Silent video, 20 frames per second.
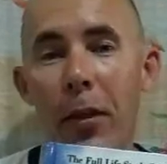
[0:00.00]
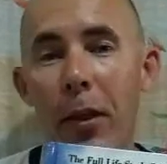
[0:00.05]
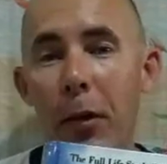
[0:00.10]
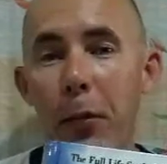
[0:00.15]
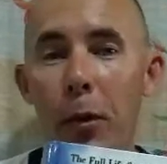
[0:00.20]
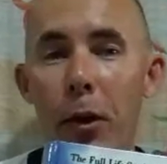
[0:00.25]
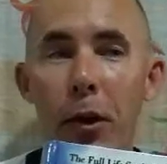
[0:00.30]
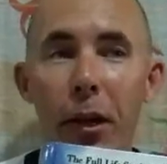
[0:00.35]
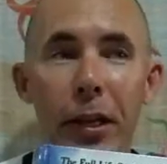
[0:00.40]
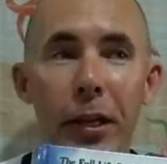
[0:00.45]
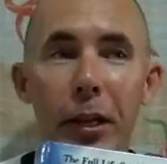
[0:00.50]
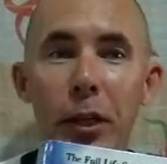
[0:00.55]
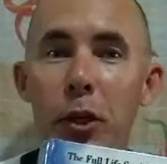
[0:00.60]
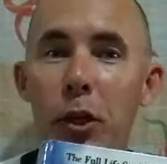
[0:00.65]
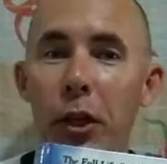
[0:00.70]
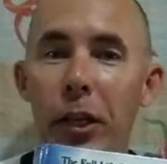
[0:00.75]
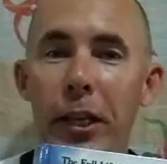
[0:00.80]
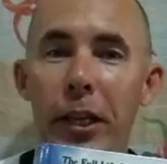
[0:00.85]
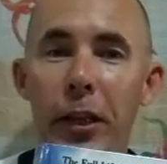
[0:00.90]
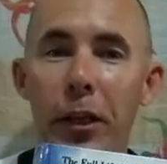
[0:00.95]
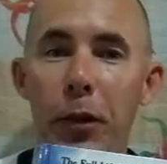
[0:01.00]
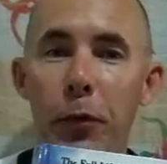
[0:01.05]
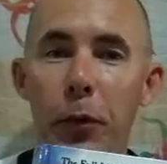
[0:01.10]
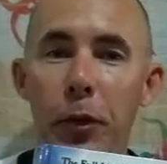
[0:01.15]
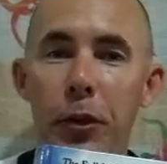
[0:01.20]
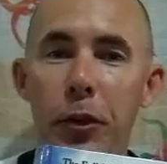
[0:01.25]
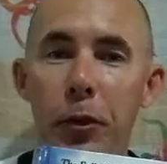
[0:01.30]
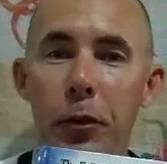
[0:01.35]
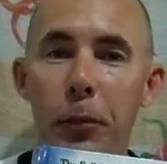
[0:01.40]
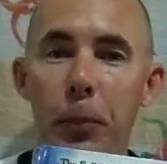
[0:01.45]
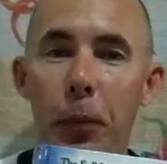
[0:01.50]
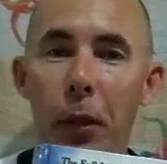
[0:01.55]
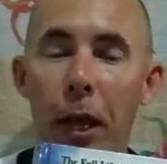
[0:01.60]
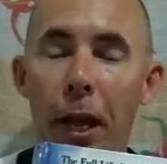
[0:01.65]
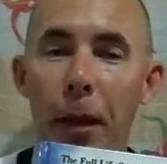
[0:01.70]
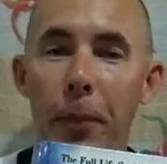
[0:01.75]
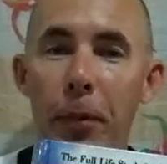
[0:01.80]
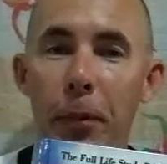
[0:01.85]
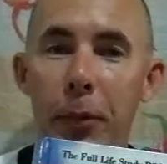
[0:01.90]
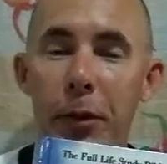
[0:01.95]
They weren't initially in the original
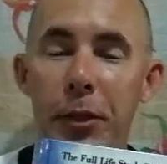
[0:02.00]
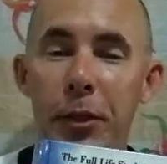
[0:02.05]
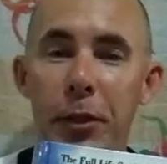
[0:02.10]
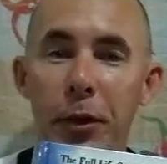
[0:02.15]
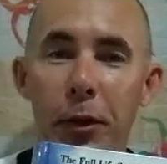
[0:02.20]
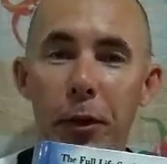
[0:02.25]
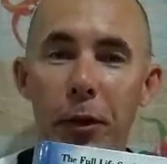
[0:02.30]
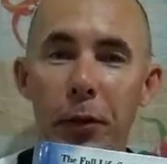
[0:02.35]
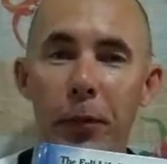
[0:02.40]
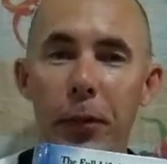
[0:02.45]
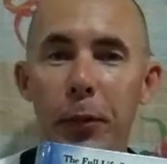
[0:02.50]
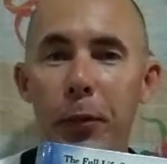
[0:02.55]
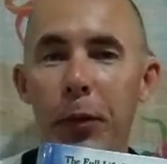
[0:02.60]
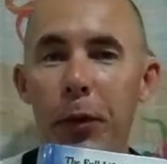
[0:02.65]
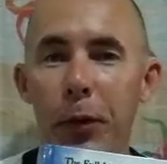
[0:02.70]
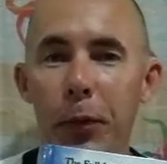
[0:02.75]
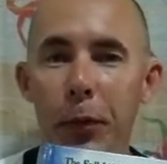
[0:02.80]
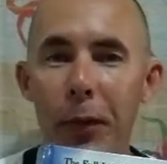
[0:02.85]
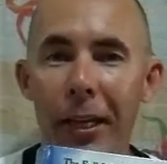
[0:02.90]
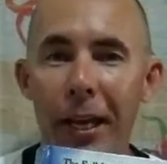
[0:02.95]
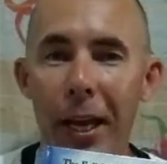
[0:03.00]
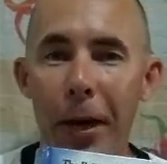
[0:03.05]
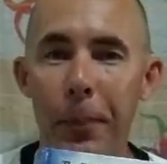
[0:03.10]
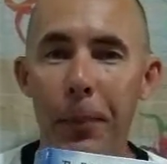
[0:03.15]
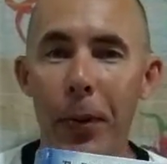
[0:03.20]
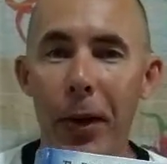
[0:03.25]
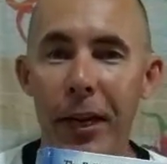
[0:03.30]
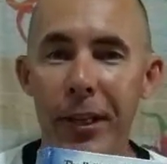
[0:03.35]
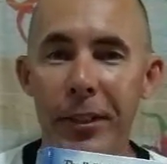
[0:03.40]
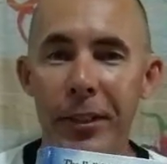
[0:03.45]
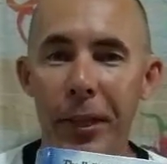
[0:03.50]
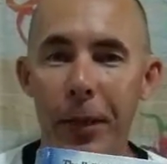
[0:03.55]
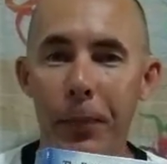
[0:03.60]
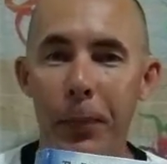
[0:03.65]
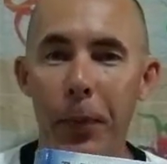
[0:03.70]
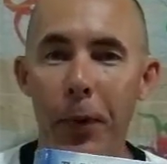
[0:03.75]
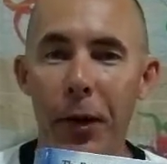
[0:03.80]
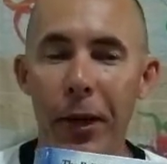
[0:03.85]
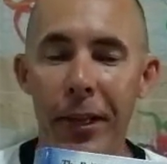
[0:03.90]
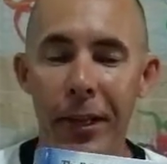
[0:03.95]
plan, but we saw them and felt we can't pass
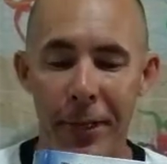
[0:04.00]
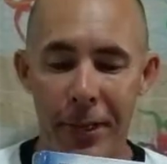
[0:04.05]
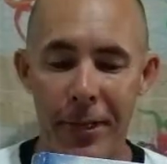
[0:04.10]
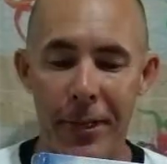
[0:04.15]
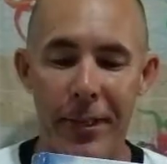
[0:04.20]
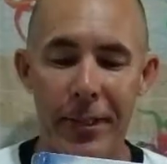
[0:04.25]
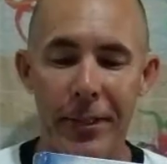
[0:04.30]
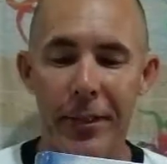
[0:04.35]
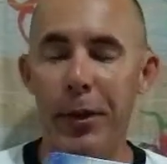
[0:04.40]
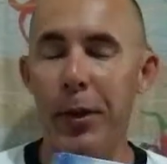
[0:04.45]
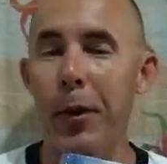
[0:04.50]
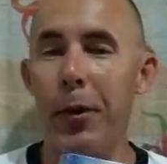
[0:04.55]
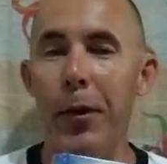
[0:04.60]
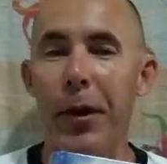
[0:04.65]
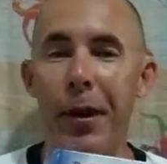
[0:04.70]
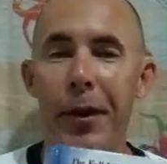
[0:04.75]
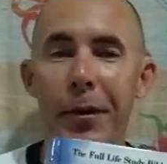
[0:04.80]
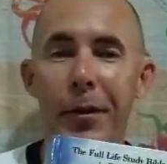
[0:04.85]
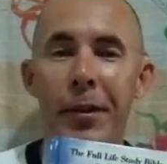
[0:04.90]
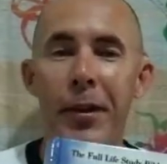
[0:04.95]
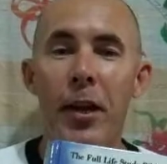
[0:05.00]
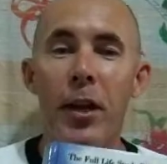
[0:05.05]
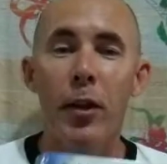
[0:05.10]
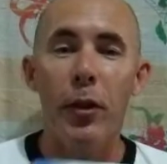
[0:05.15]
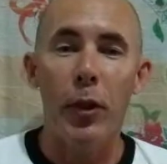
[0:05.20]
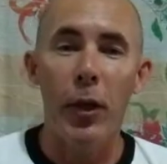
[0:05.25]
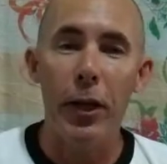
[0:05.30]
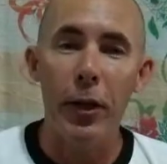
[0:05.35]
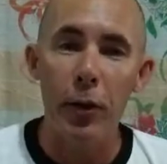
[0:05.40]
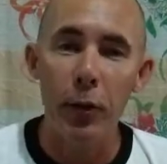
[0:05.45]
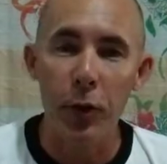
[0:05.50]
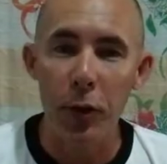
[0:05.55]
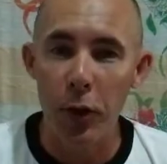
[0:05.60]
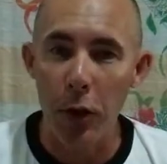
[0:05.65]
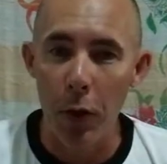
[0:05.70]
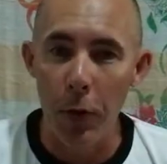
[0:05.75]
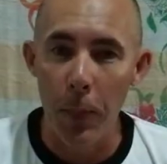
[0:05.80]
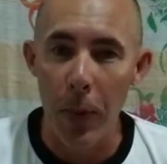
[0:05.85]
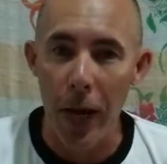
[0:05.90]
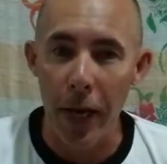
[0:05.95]
that by. So uh, thank you
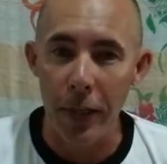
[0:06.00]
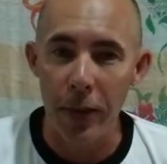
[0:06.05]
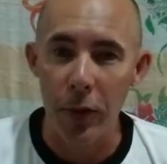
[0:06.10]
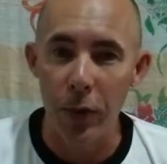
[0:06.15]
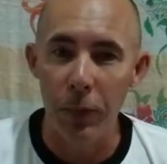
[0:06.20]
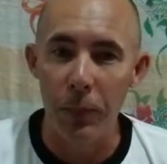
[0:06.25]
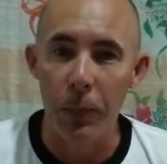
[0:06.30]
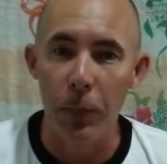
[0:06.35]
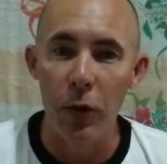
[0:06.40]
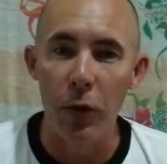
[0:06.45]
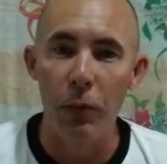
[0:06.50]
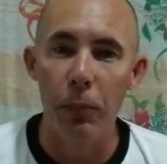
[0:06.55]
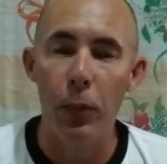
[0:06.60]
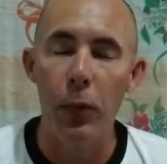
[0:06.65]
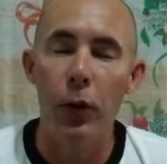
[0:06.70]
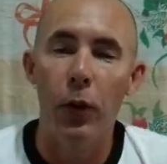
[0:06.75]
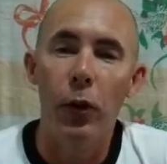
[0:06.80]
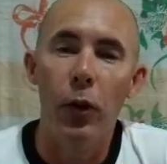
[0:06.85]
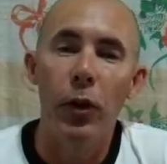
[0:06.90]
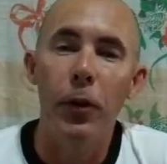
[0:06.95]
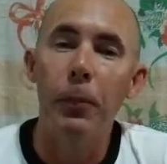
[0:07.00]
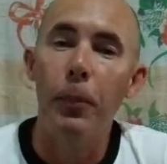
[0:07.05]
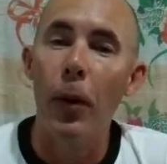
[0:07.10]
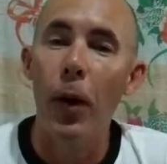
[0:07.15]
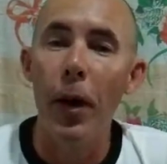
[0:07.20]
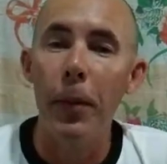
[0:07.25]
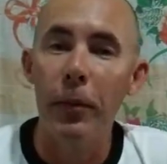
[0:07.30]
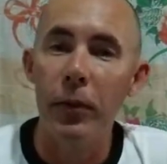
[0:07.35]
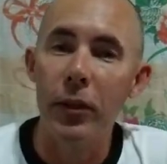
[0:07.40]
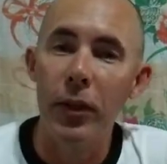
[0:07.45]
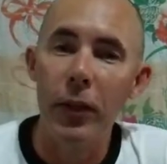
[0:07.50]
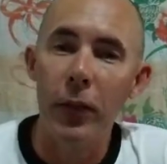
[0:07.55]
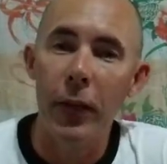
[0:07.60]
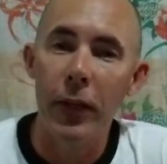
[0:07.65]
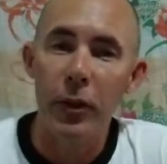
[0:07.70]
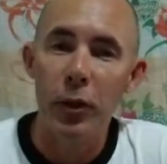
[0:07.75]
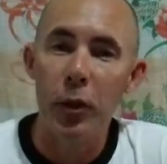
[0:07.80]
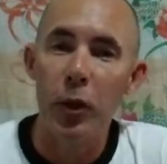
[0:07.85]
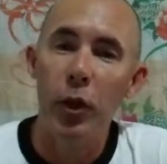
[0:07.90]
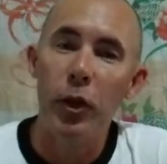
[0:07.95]
so much. You, you put a lot of Bibles into
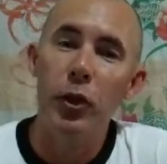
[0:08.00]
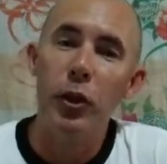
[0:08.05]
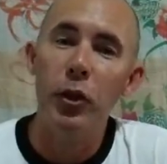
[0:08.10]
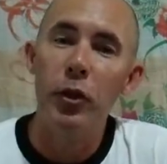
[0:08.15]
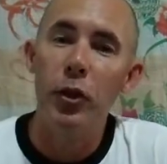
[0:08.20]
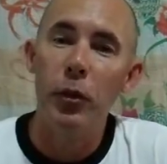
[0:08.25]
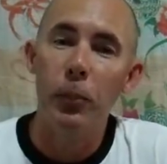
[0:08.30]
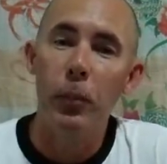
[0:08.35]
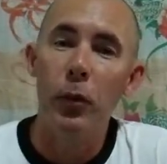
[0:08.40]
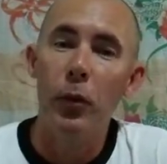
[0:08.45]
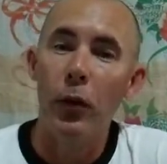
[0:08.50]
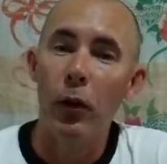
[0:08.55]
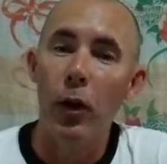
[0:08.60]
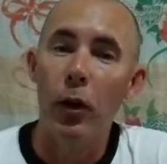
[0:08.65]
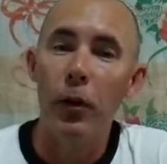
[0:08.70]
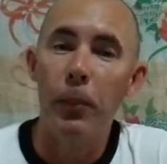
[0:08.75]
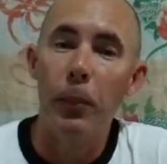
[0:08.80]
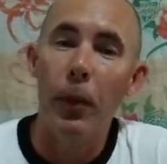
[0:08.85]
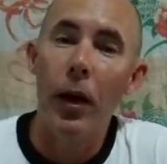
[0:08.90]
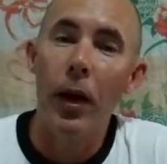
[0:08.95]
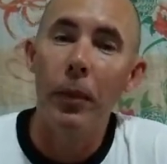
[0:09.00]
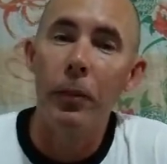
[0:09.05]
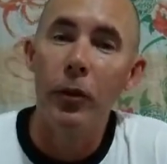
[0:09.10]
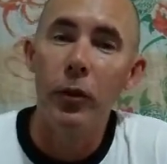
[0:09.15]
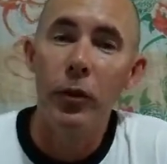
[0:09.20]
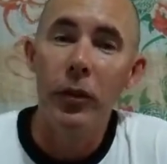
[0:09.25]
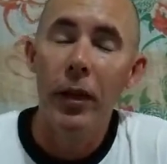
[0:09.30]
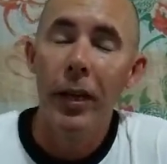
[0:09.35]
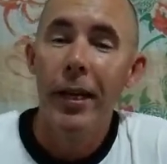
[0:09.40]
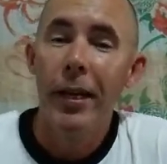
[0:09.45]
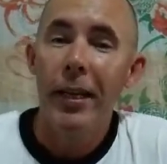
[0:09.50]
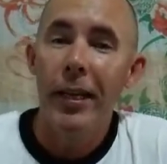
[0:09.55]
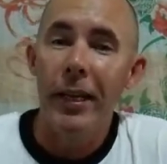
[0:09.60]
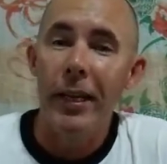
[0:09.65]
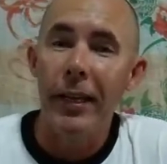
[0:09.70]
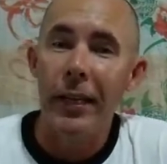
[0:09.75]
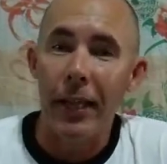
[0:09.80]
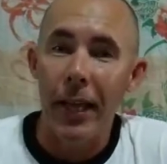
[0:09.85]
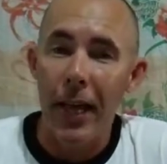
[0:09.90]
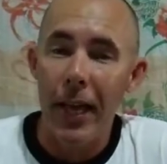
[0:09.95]
our churches. You put a lot of Bibles
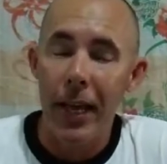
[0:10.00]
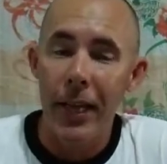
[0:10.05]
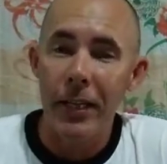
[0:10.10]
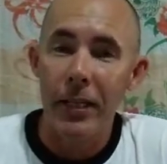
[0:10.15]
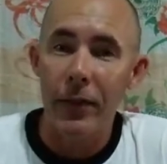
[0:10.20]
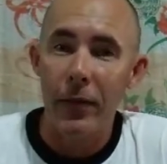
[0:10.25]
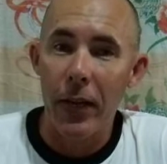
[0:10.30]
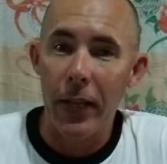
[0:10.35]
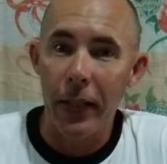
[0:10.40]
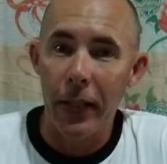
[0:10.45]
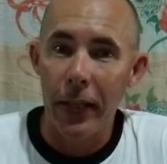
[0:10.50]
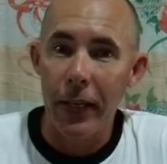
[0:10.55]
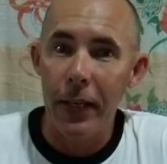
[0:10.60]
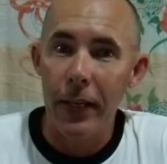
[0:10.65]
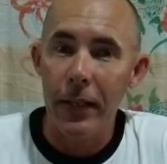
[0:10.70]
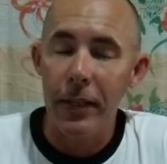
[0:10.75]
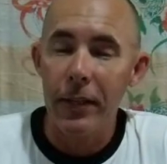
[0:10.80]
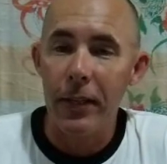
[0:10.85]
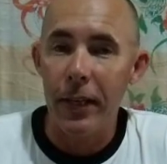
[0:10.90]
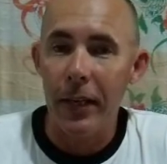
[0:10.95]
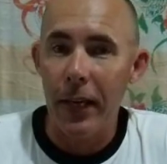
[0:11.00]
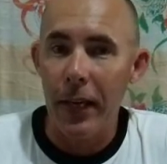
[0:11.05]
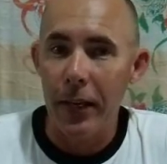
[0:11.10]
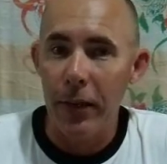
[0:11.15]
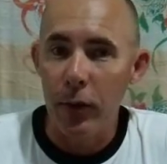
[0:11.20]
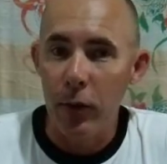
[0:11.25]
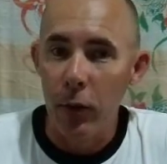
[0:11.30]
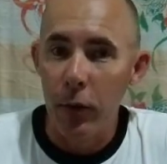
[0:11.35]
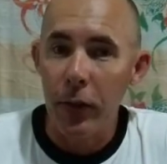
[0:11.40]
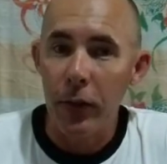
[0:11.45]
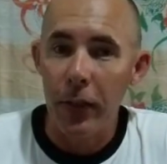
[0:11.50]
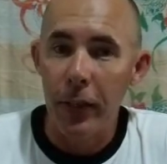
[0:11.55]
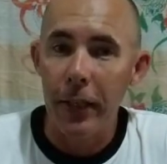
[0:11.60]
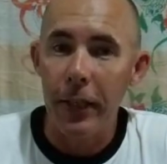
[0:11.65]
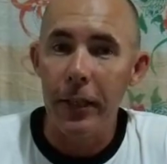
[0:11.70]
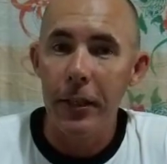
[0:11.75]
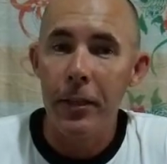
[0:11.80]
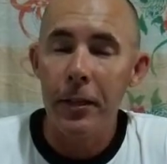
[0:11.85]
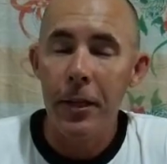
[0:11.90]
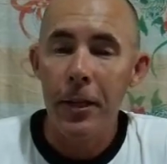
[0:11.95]
into the hands of our leaders and our youth
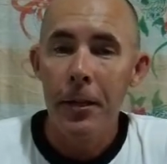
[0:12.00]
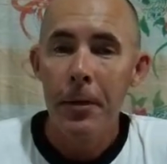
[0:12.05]
leaders.